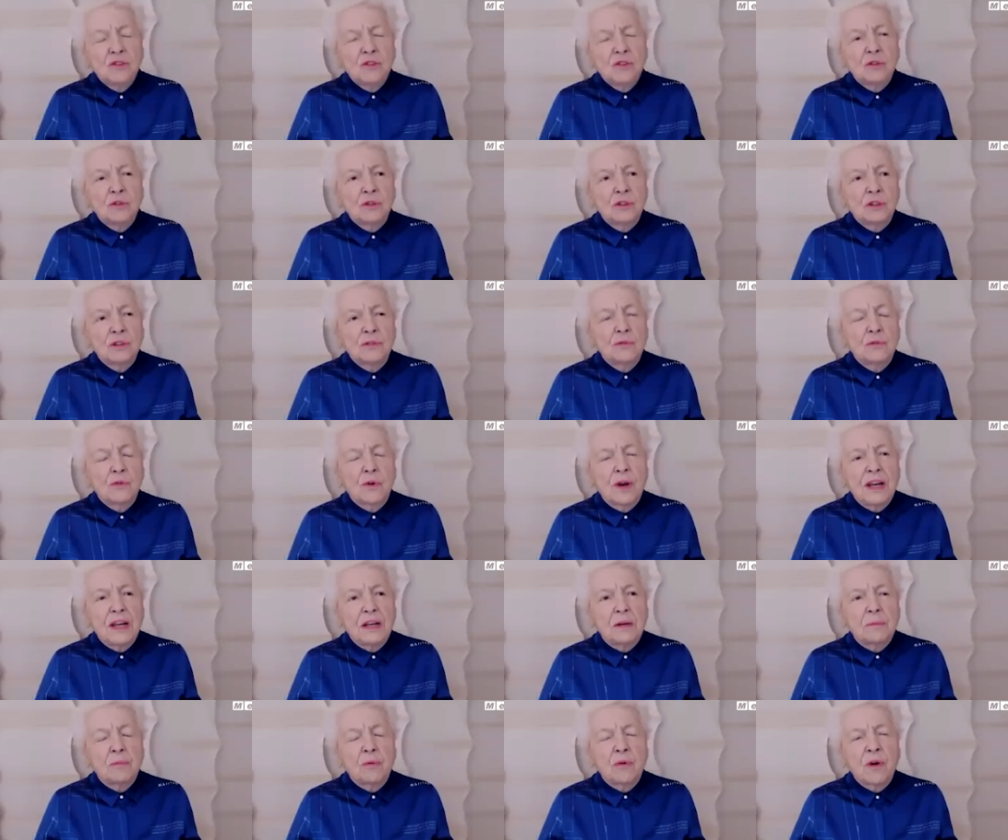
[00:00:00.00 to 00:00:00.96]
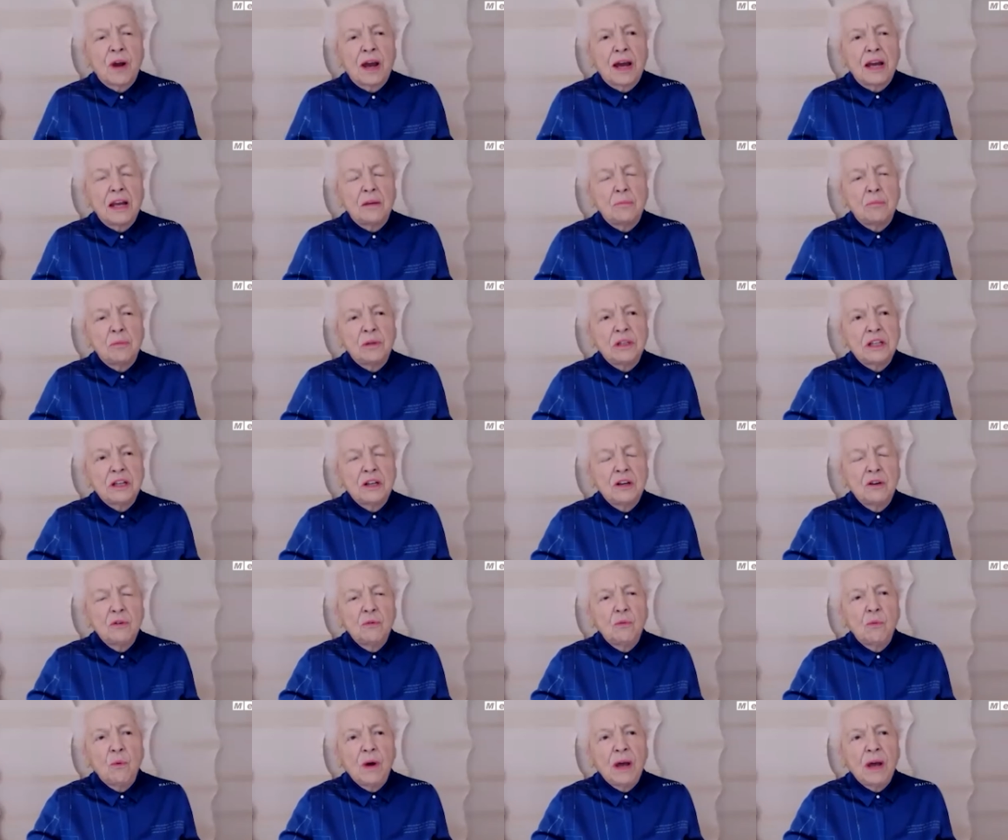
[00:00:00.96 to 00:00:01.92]
source of great pride, but in
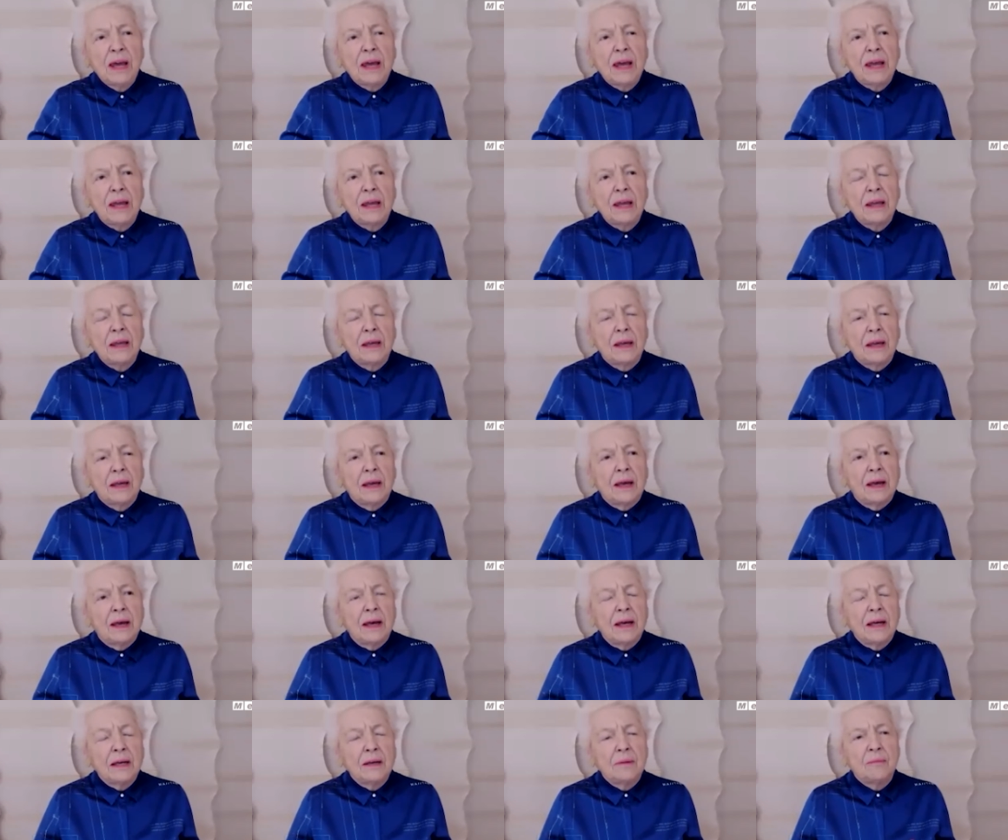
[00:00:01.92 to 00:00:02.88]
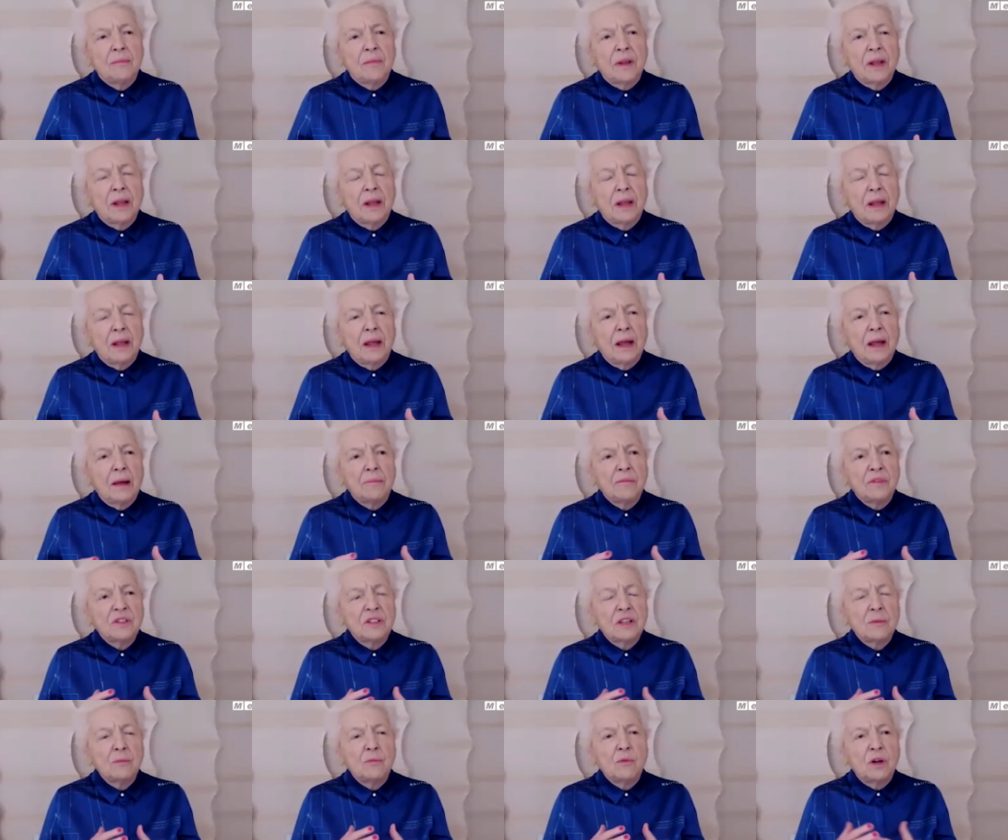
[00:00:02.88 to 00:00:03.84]
a way, um, I'm
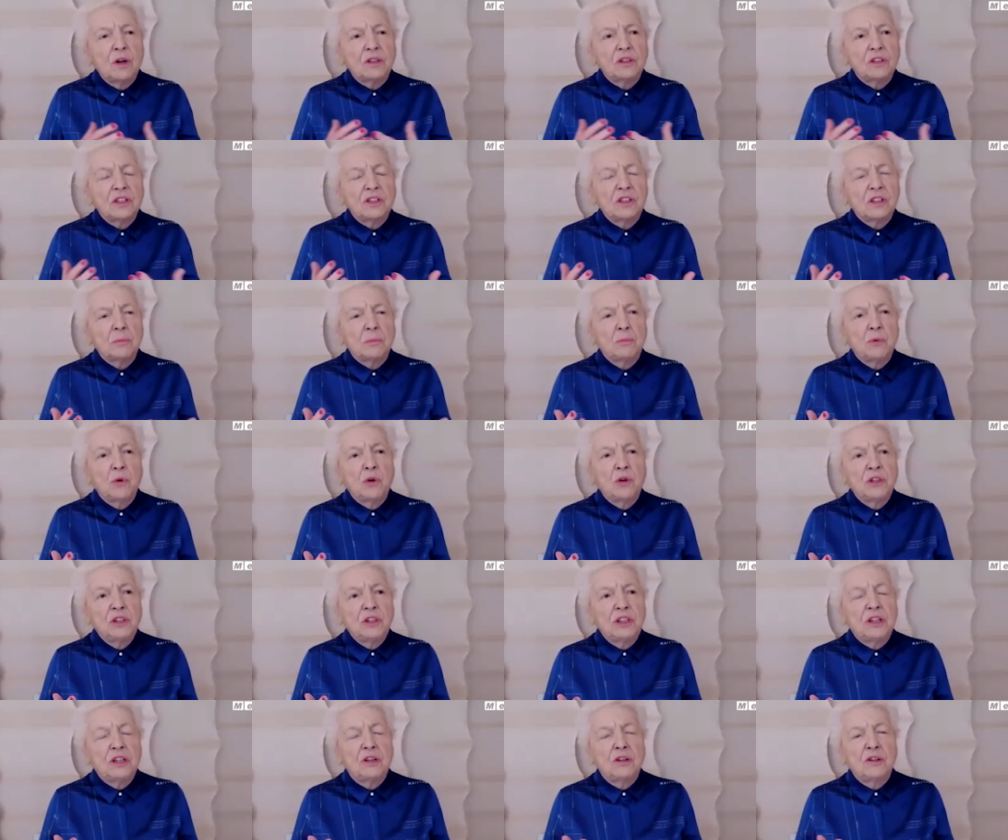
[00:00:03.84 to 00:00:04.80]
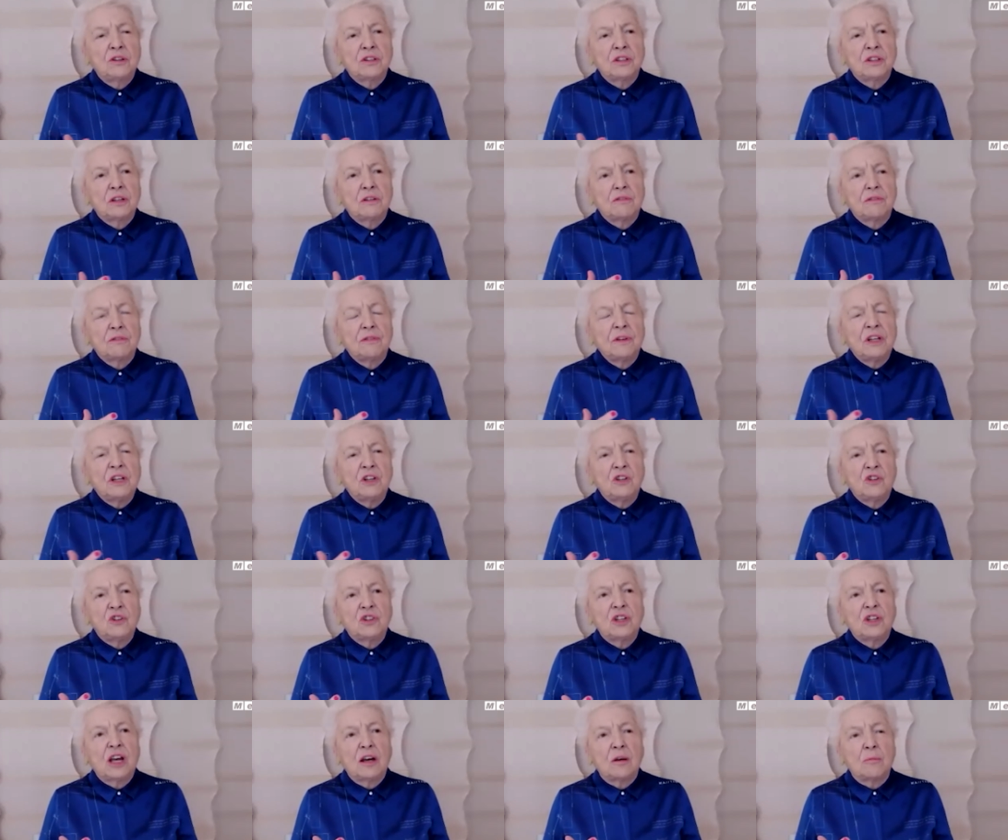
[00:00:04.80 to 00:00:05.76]
somewhat disappointed because it
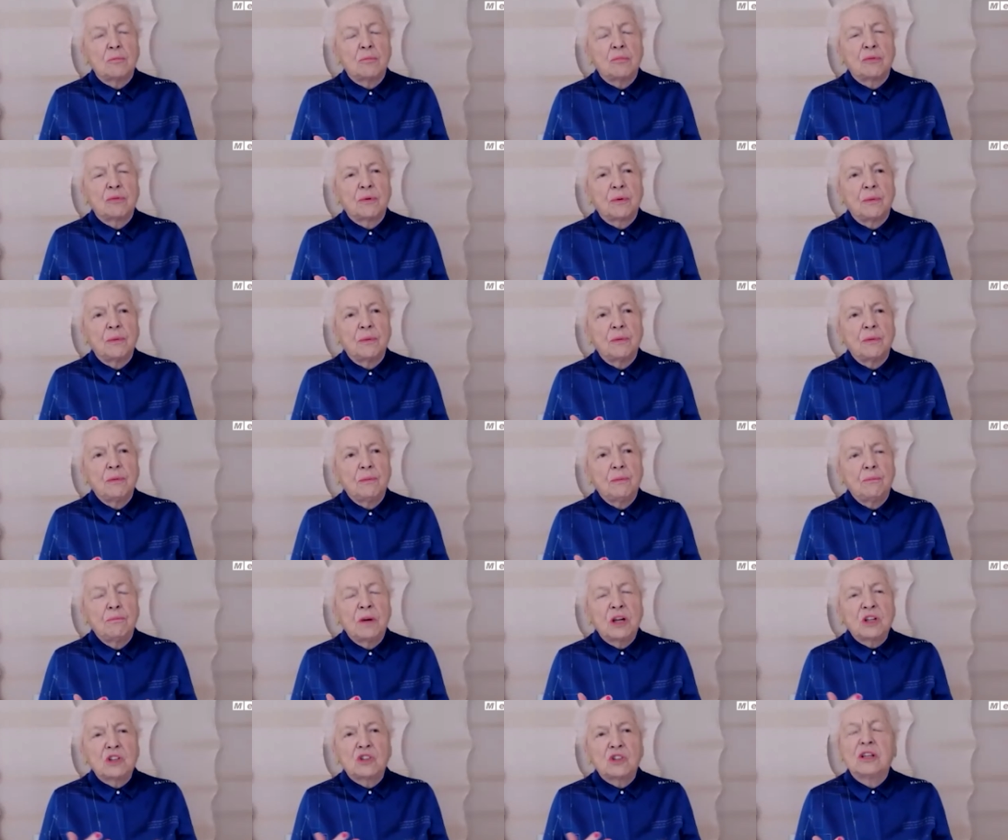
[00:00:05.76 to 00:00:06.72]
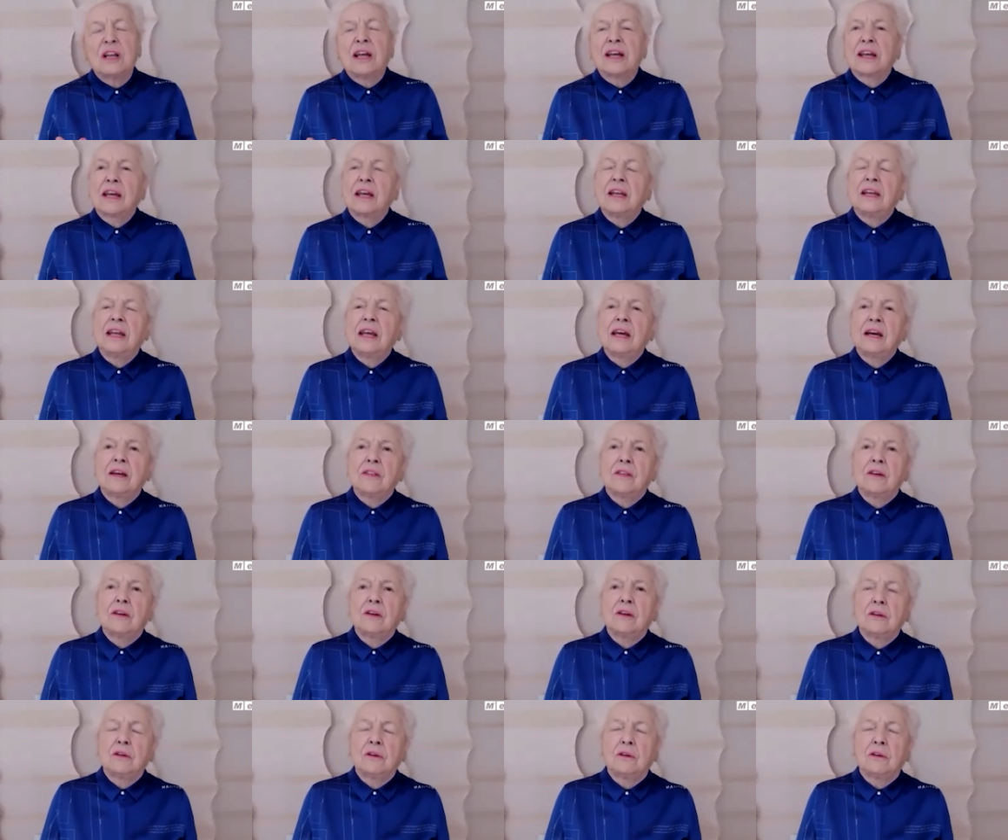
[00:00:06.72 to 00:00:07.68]
finished up much like any
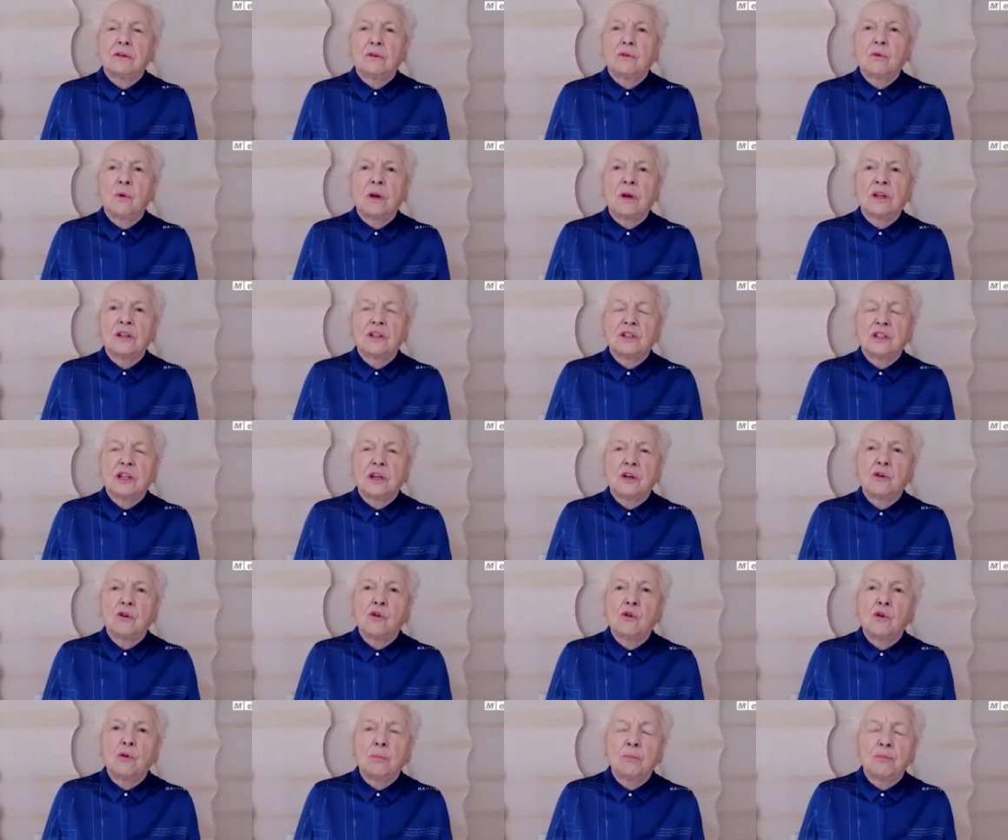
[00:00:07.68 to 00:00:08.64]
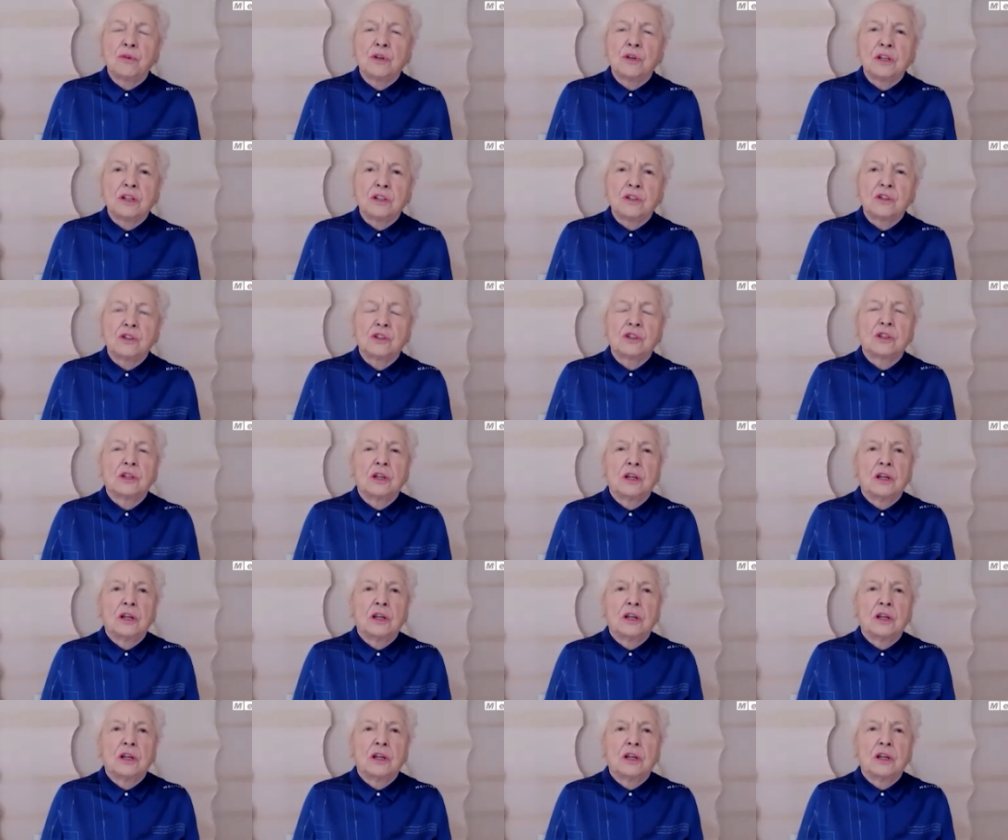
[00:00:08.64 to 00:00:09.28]
other quality corporate.